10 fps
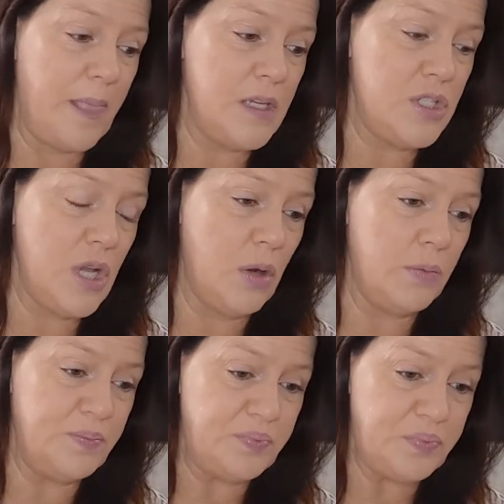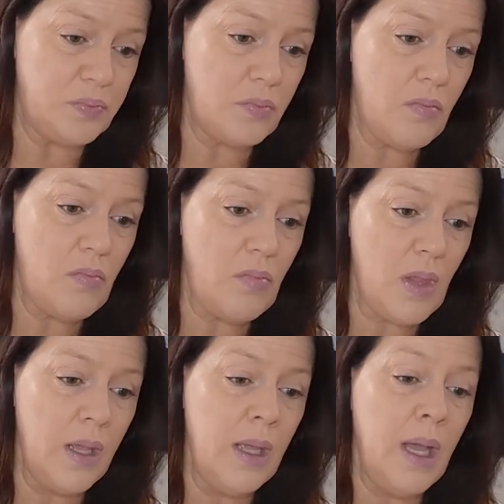So,
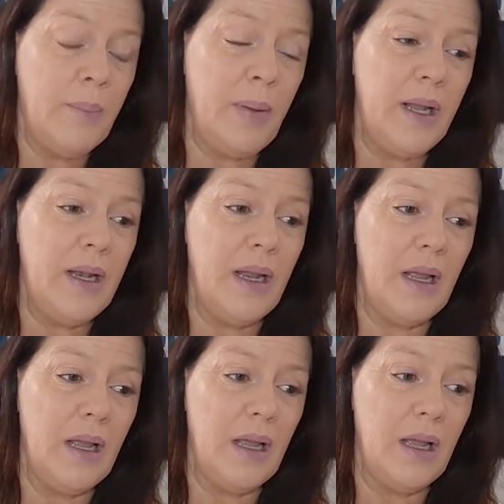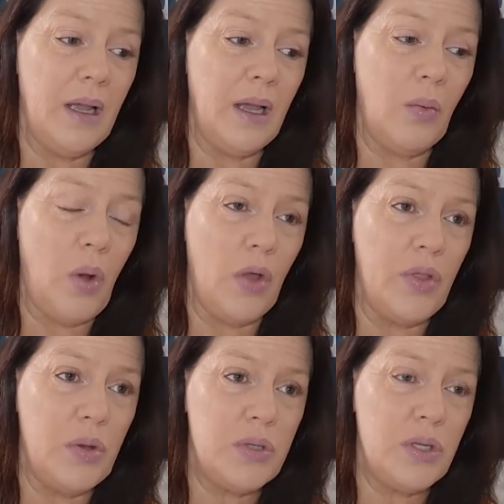but While
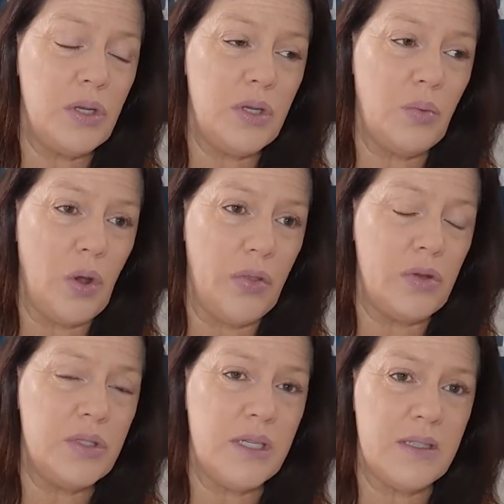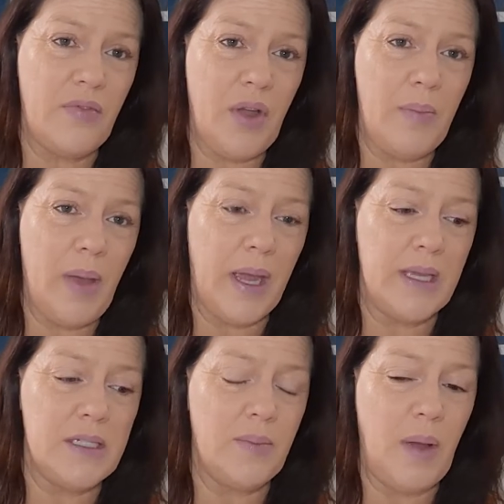those, while those things have come back
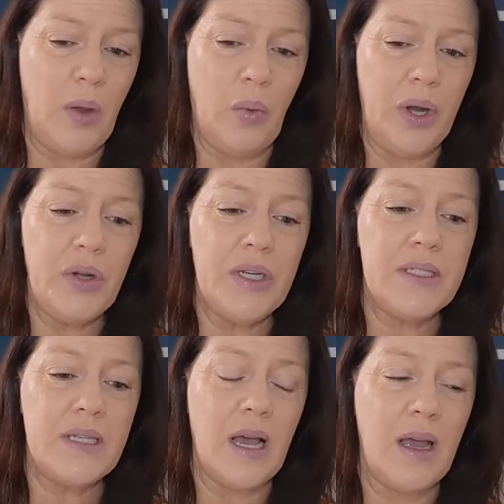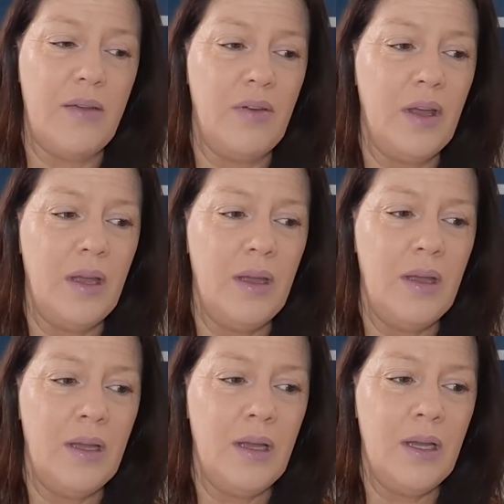into my awareness, I've
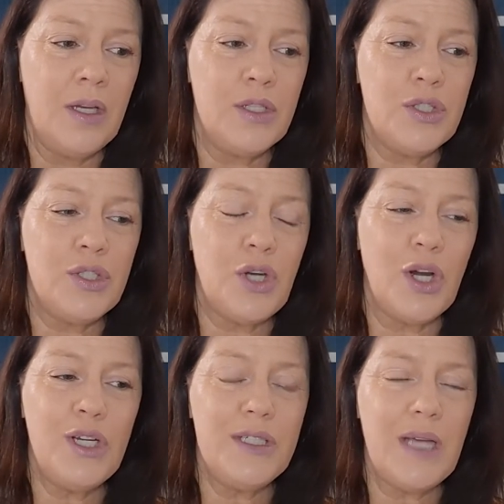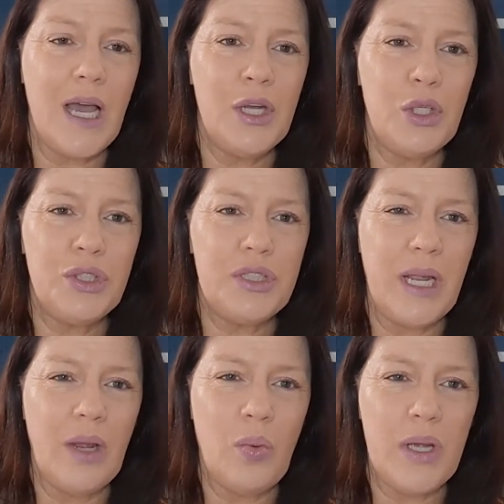started to
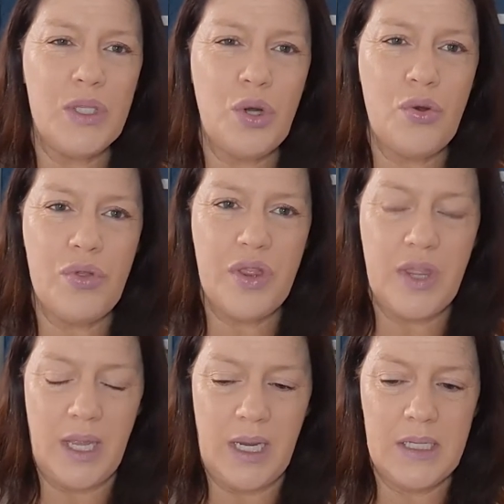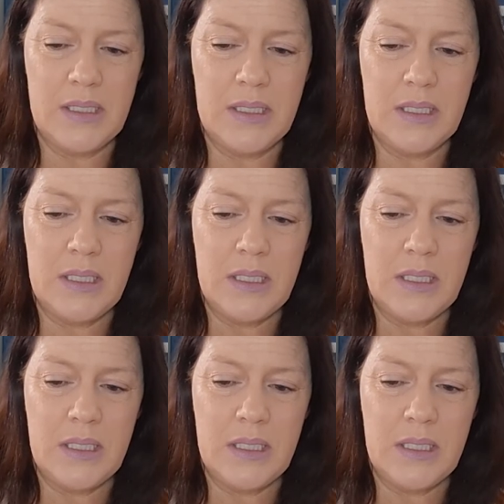understand why certain things